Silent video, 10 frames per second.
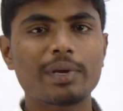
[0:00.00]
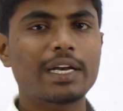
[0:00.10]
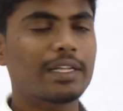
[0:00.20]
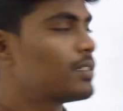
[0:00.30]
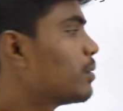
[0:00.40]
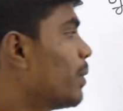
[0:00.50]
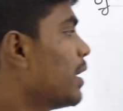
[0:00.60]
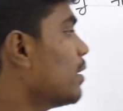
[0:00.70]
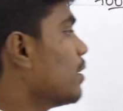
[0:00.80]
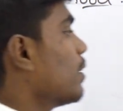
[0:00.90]
many days,
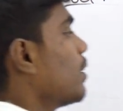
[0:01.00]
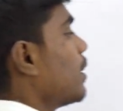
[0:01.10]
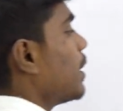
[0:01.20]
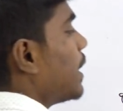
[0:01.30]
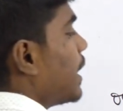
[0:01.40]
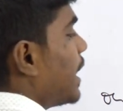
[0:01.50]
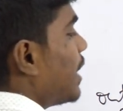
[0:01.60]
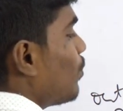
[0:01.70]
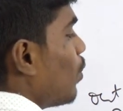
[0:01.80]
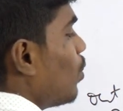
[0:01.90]
but
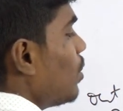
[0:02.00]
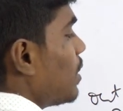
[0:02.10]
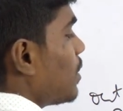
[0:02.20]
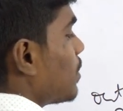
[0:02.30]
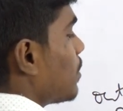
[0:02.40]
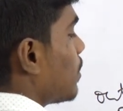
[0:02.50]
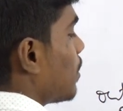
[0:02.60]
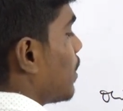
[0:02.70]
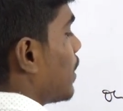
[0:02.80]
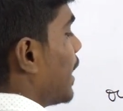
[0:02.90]
it won't
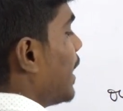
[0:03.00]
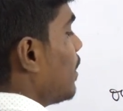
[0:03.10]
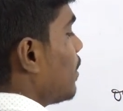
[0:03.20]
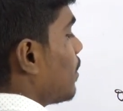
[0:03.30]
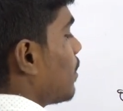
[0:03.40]
get